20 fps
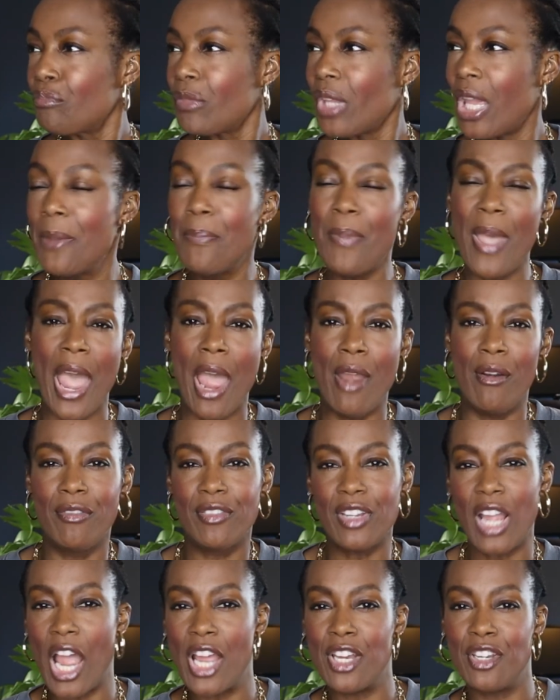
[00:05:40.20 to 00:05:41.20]
a pair of
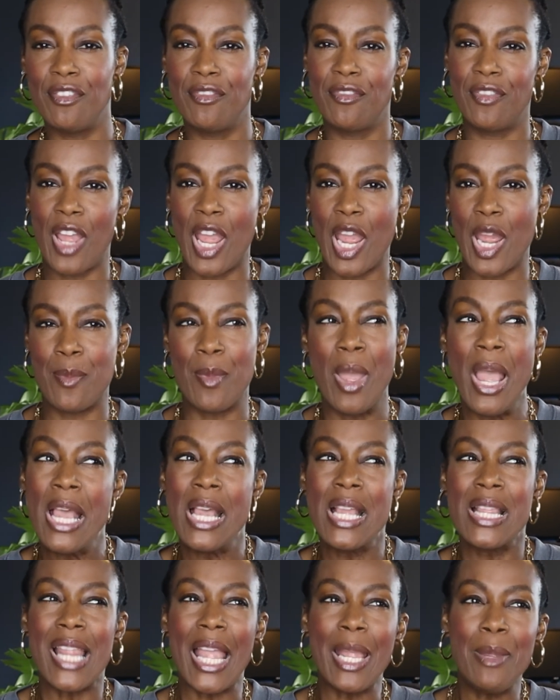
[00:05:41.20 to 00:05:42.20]
kind of
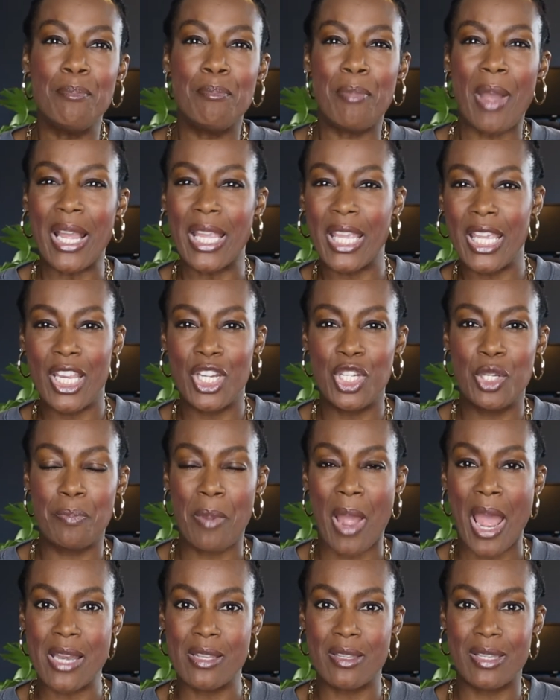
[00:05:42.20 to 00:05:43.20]
like baggy-ish
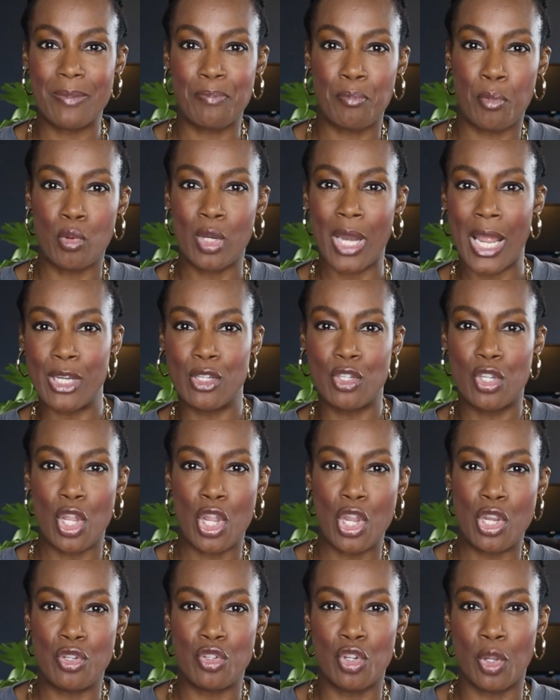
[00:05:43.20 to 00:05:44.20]
pants, but like
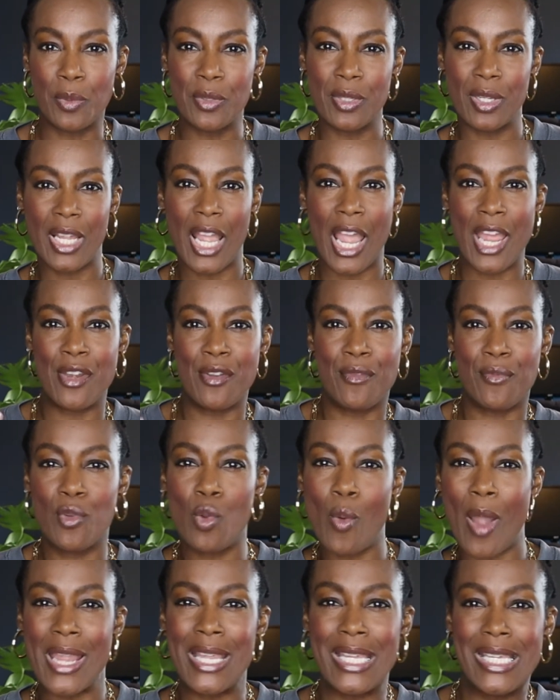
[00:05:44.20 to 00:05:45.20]
turned up, so kind of
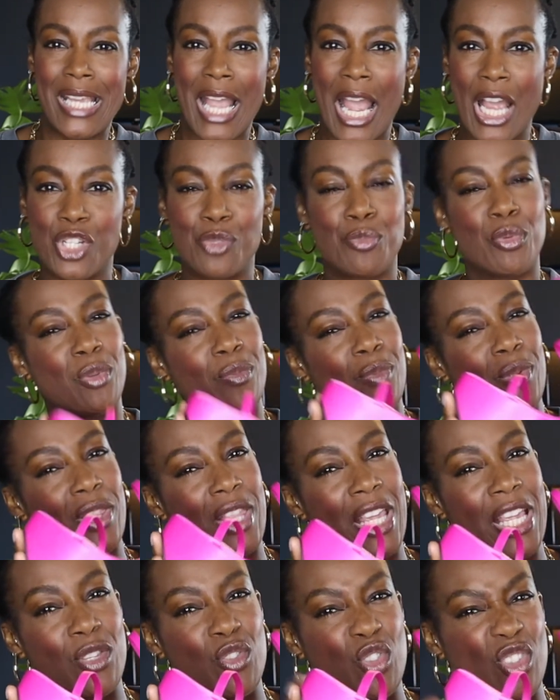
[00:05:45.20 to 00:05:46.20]
quite casual with
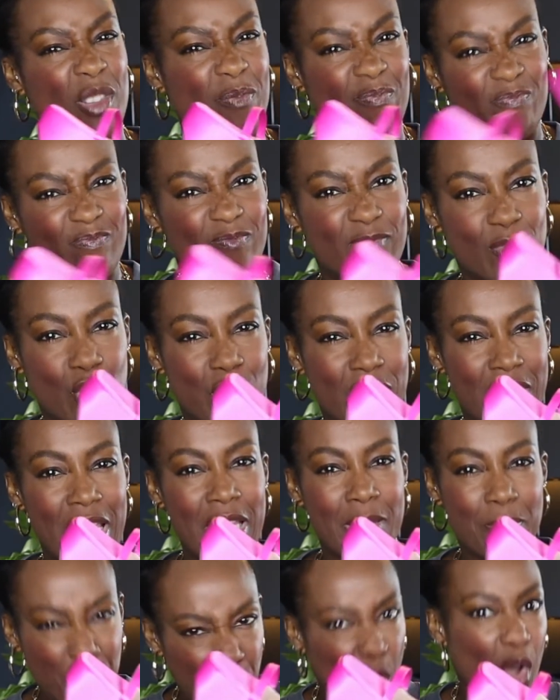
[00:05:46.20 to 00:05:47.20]
these, just these
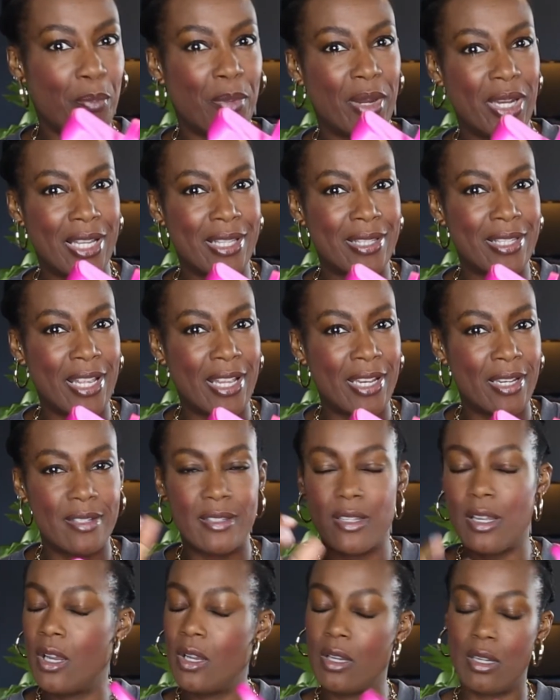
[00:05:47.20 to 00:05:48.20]
popping at the end.
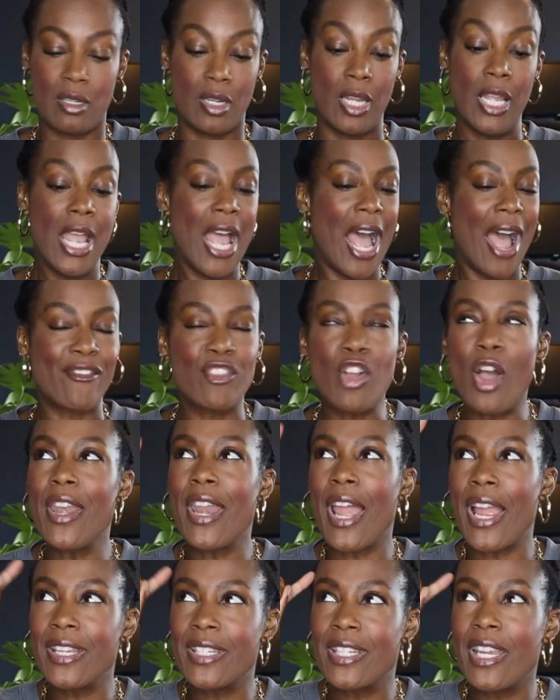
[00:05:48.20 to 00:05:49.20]
Oh, I've got an
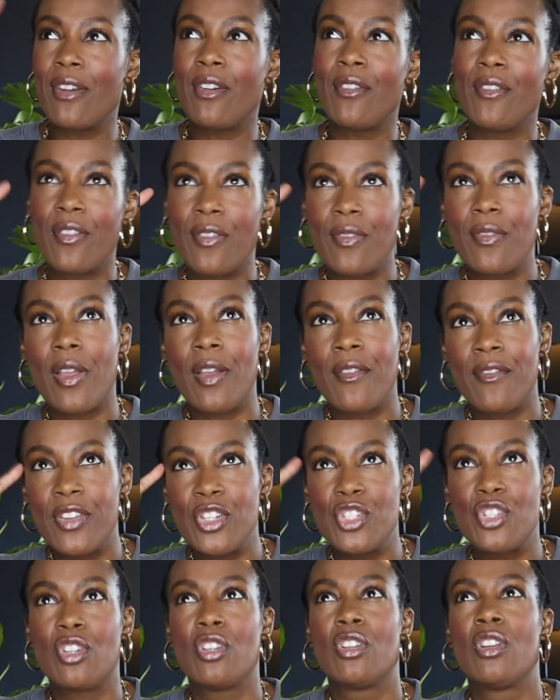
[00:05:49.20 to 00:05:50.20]
idea of a
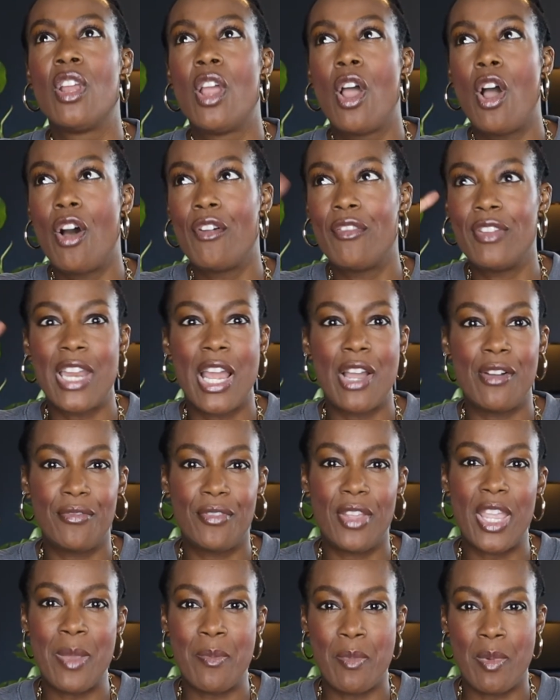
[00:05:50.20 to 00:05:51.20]
vision of an
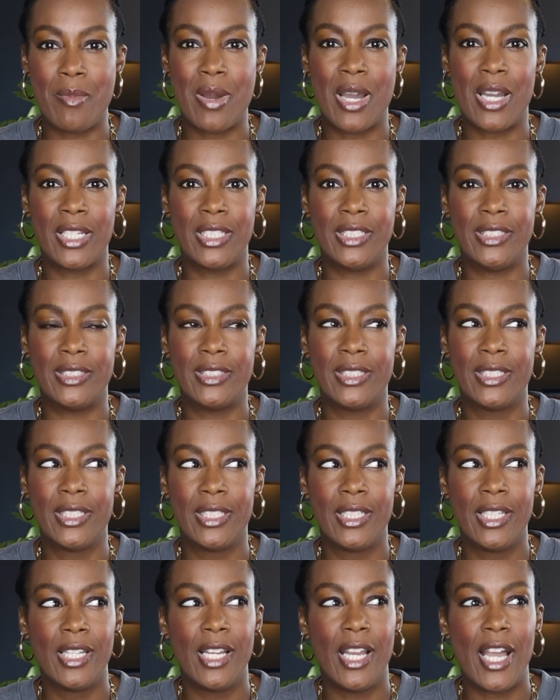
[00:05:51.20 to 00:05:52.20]
outfit in my mind.
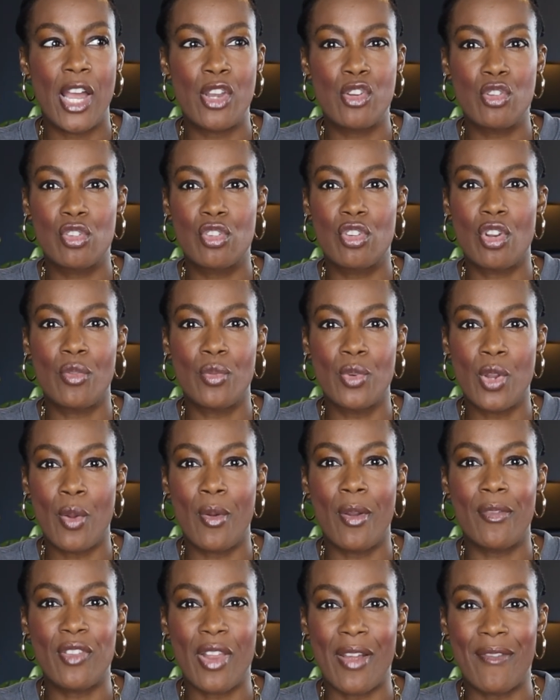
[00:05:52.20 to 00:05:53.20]
I just don't
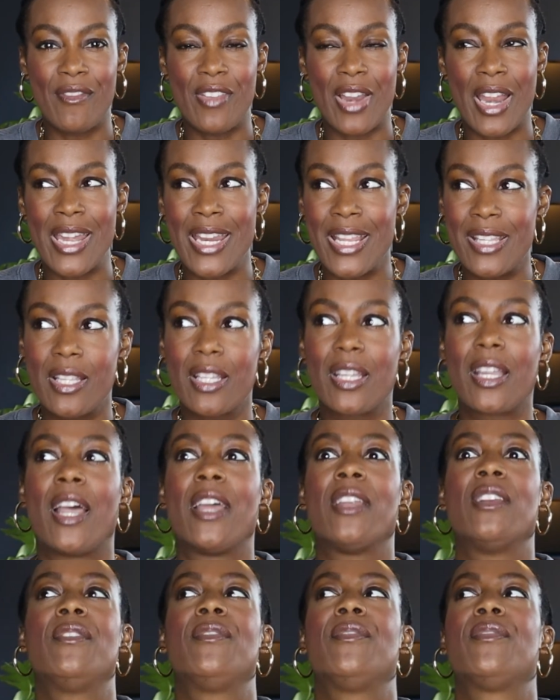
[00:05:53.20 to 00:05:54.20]
know. I need to
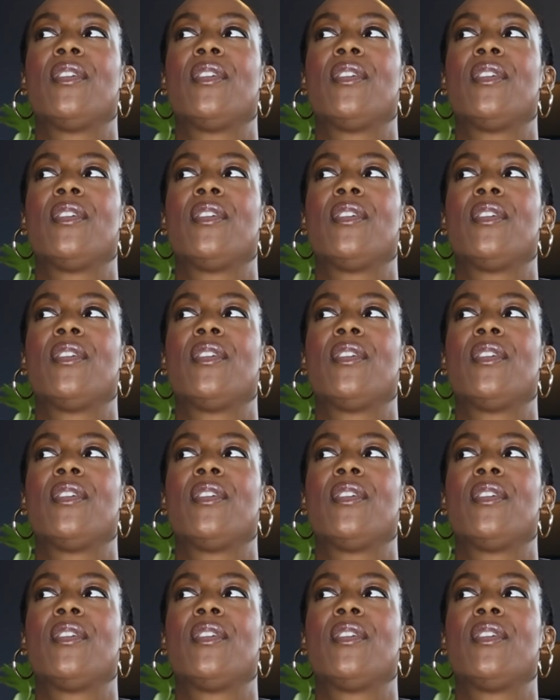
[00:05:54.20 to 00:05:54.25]
kind of